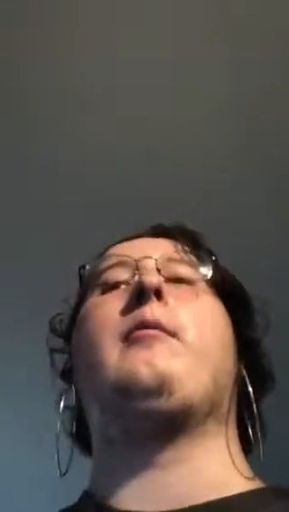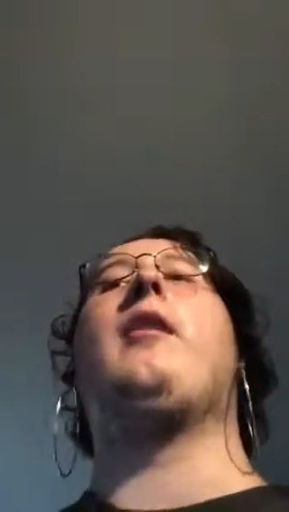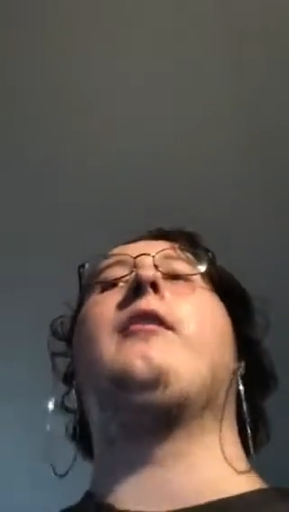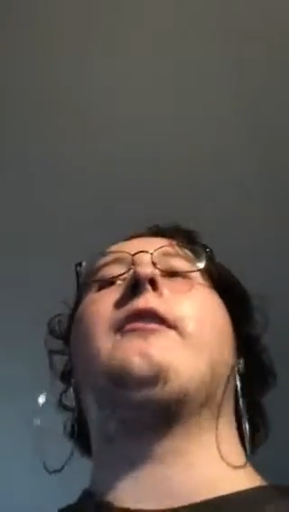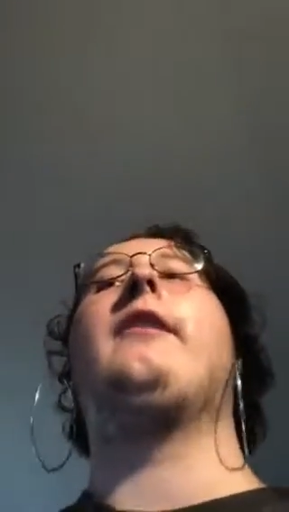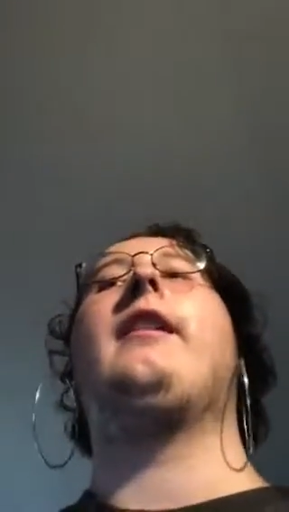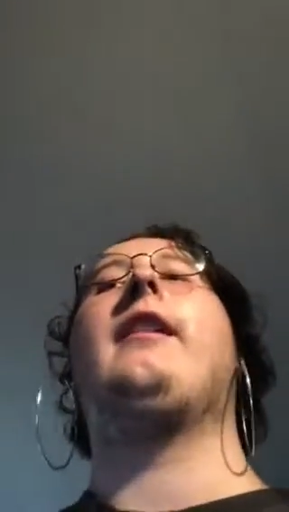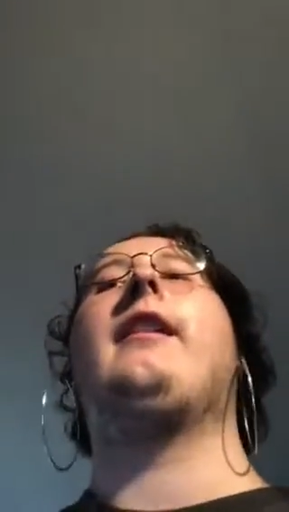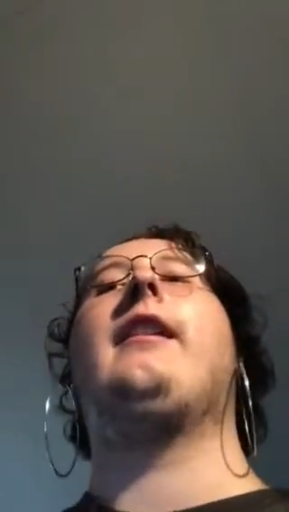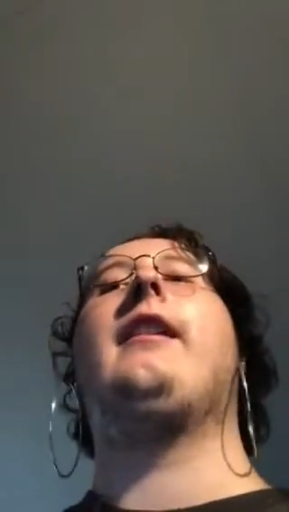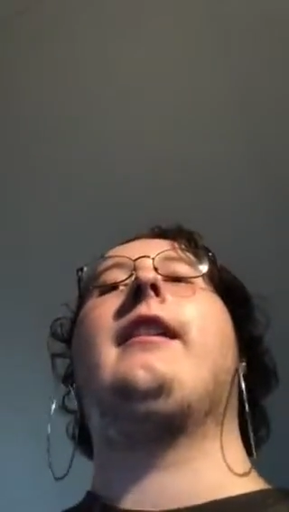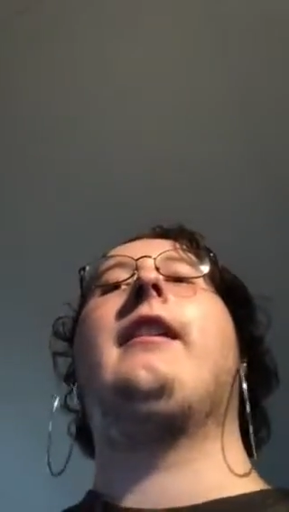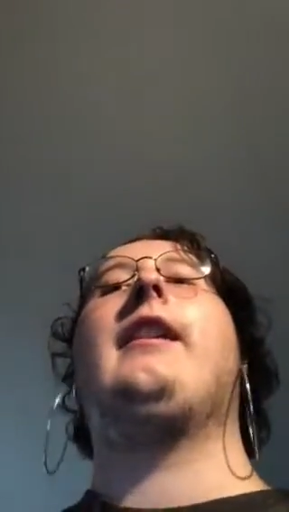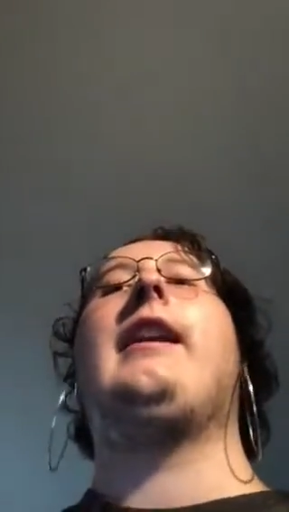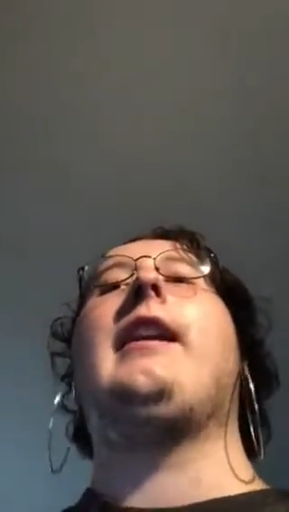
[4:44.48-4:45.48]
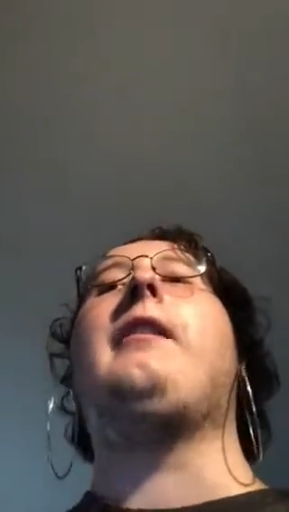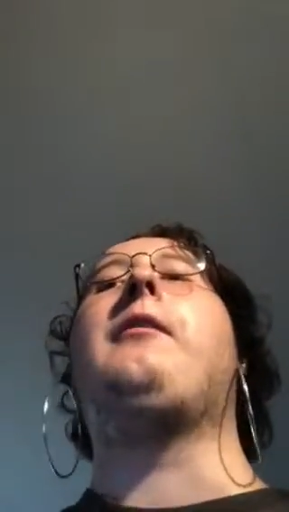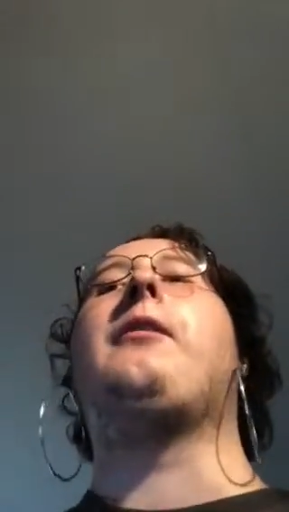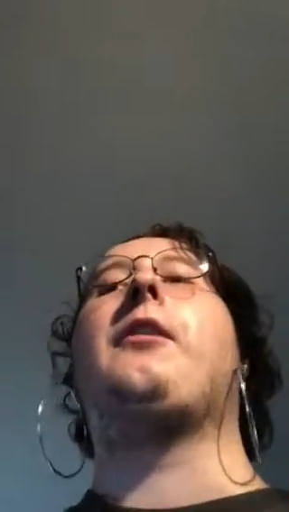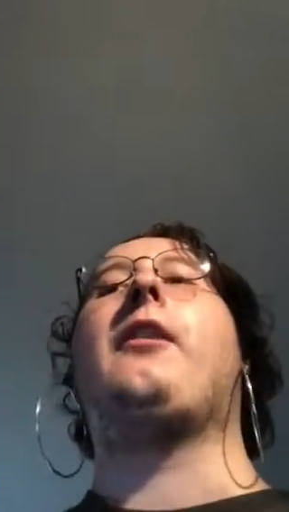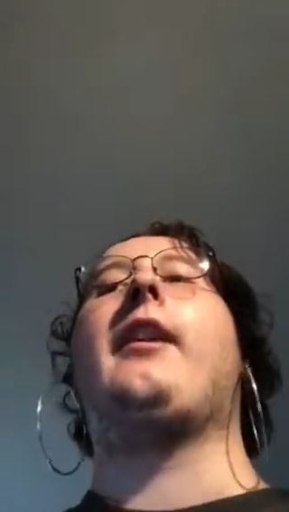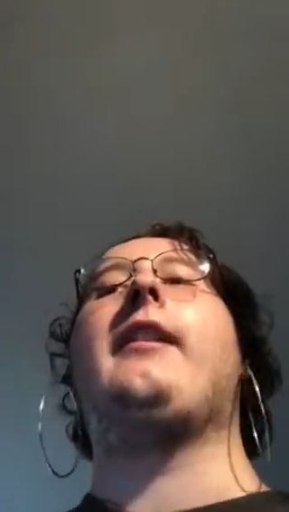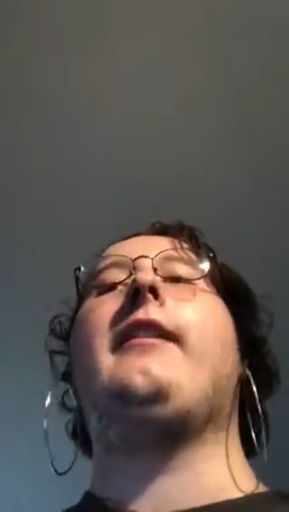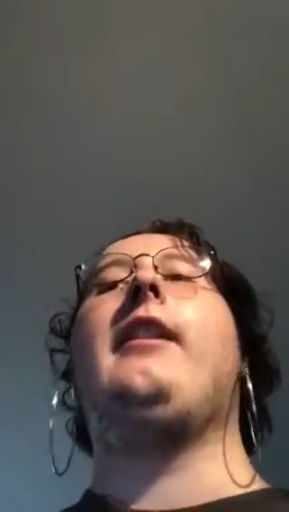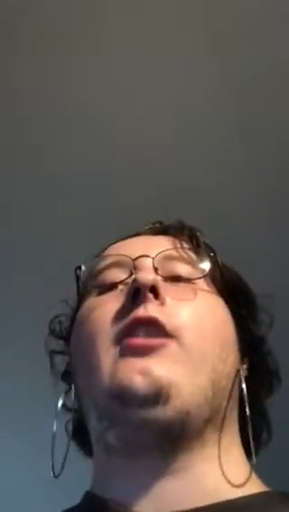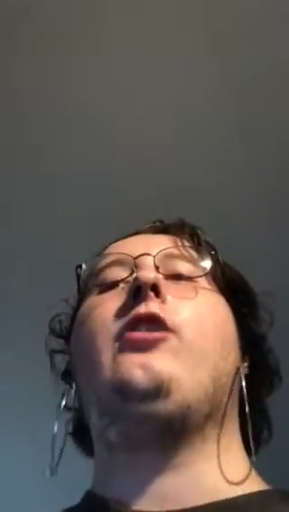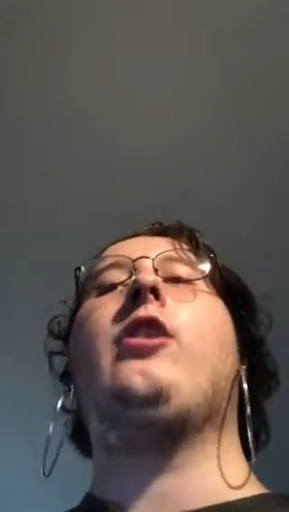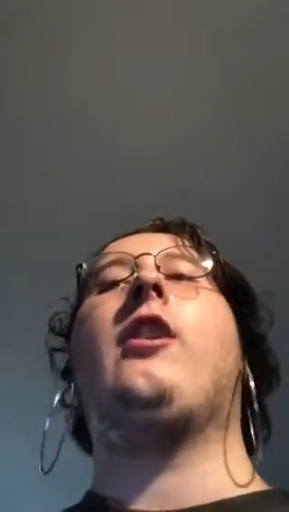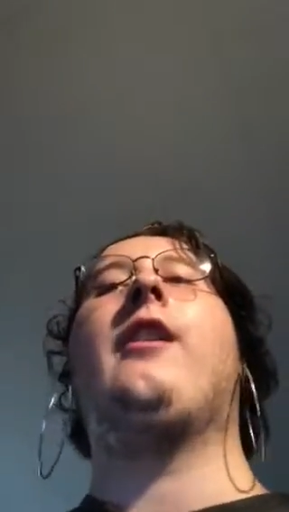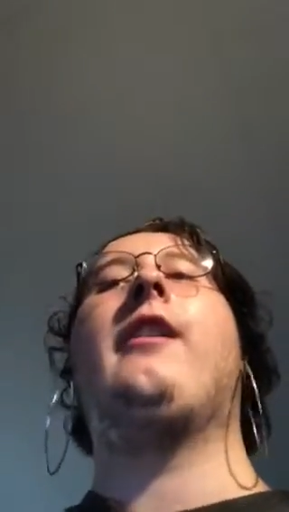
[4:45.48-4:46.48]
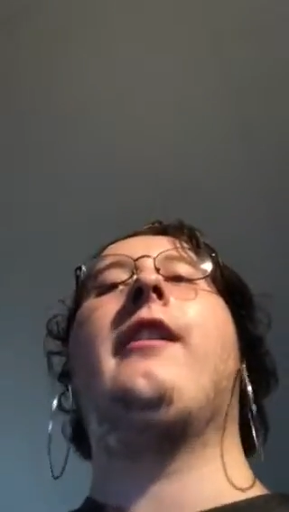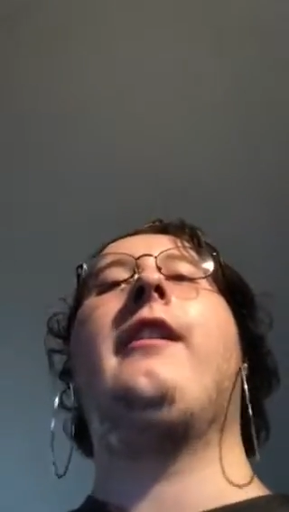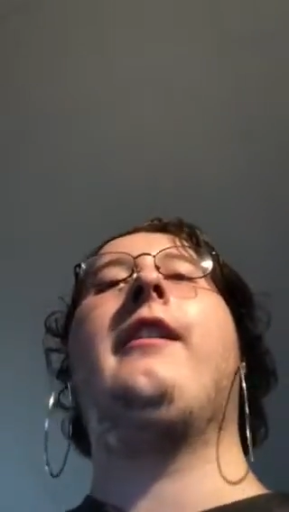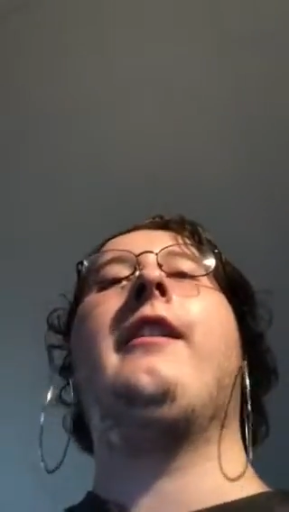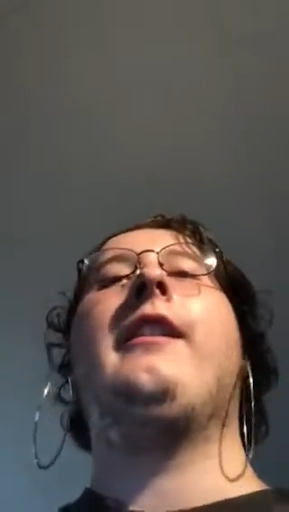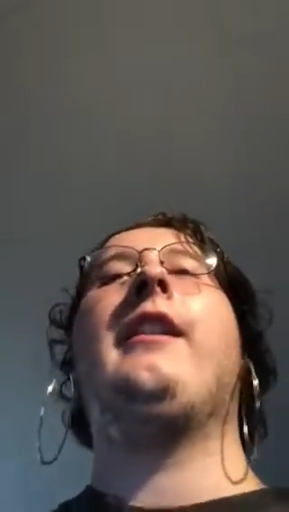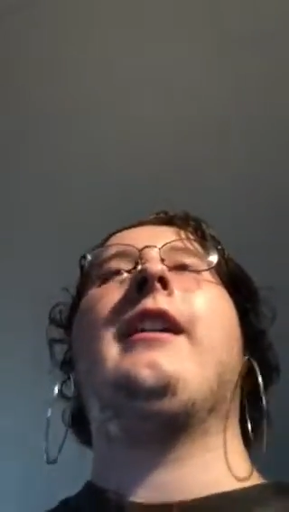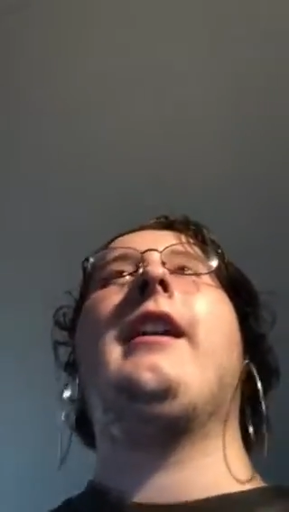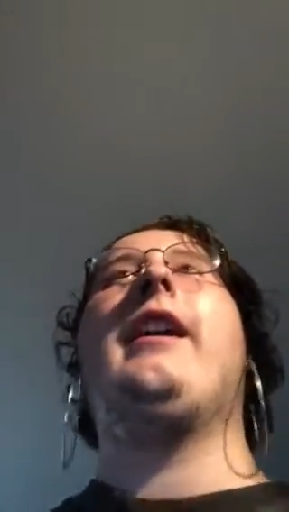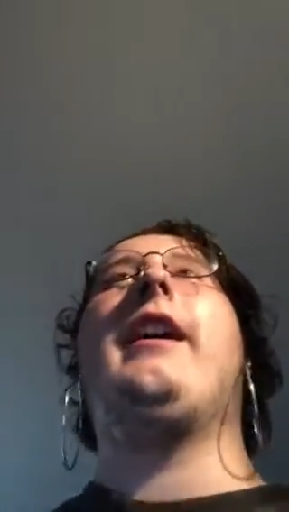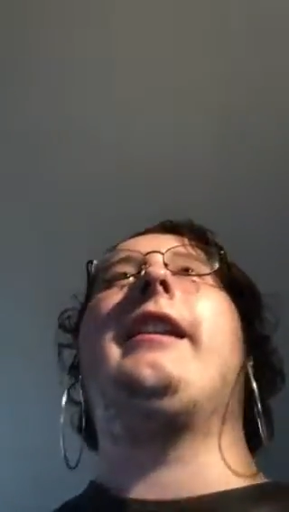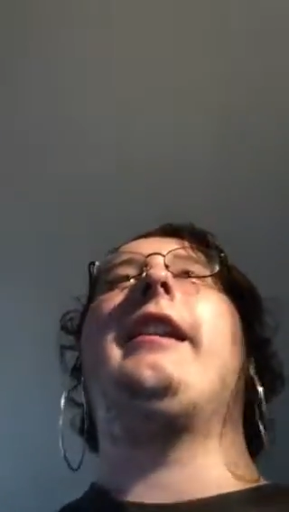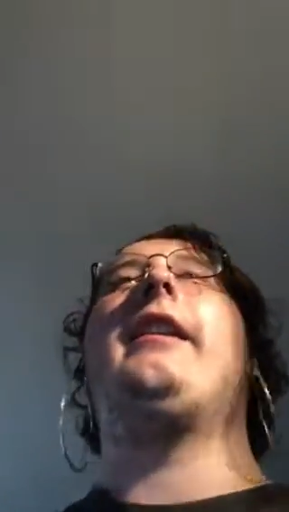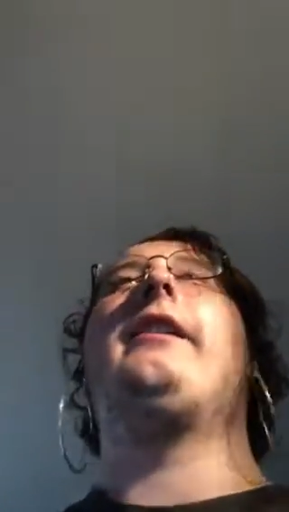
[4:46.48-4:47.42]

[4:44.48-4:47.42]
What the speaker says: the most, he was a great teacher, and